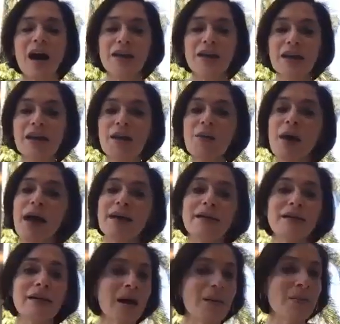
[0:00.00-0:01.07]
you know,
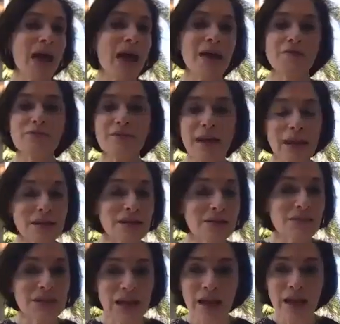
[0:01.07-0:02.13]
and I'm at a
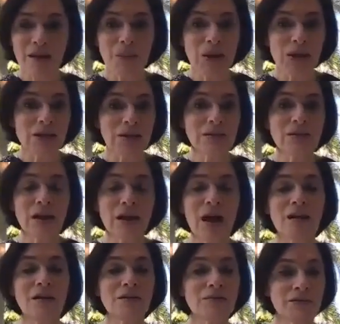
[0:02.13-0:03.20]
random table
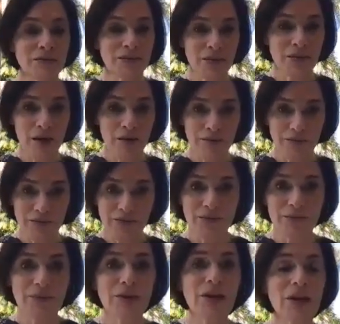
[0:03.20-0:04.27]
of, of,
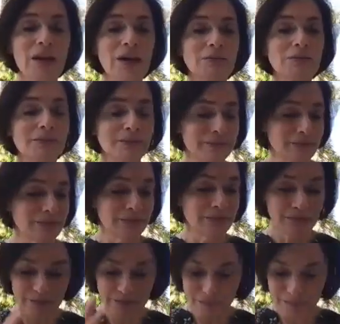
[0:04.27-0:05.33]
you know,
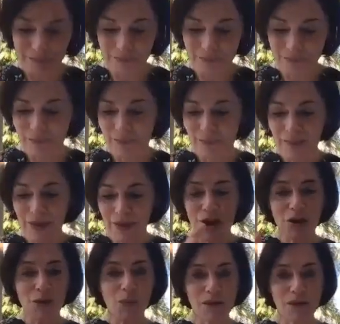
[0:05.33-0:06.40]
you
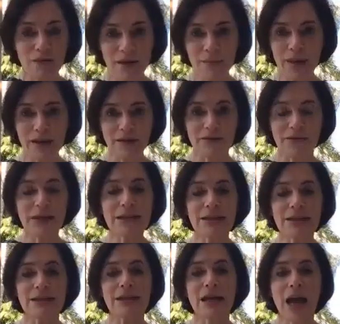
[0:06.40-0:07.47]
know, one of their
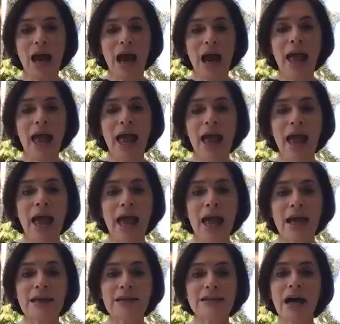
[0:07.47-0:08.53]
benefits.
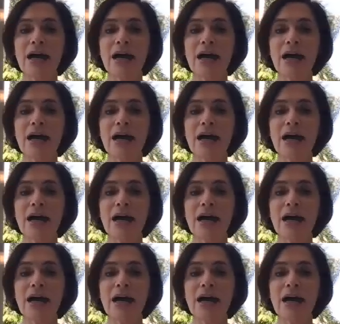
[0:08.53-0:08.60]
And